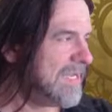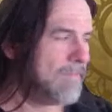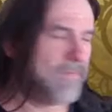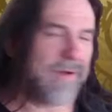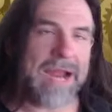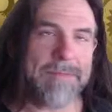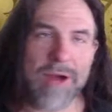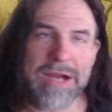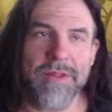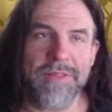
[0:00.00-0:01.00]
But
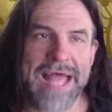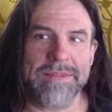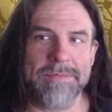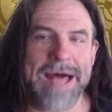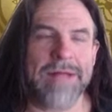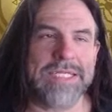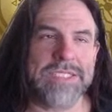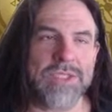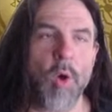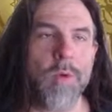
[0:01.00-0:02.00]
prior to that, the paladin
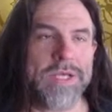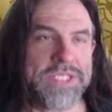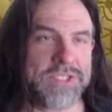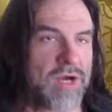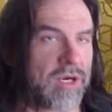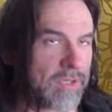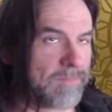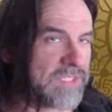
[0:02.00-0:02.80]
is always stronger.